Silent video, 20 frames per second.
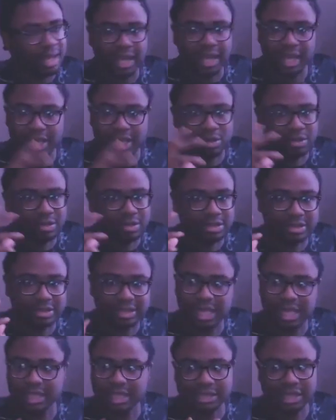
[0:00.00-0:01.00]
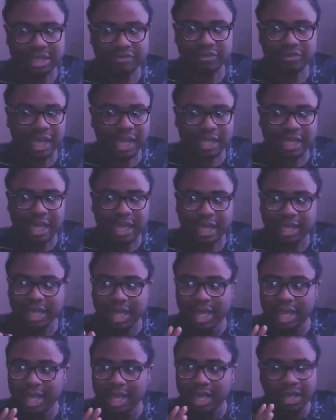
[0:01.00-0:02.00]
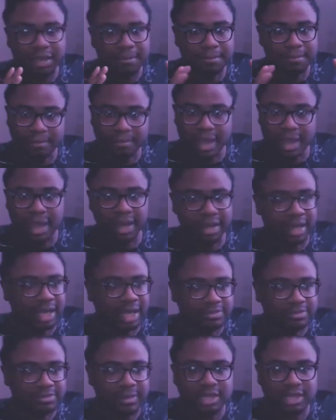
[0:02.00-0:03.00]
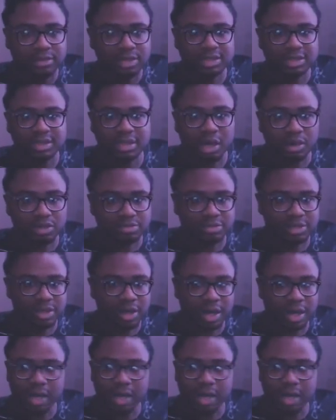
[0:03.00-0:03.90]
You're this kid living like man, like Smash Brothers has always been dark.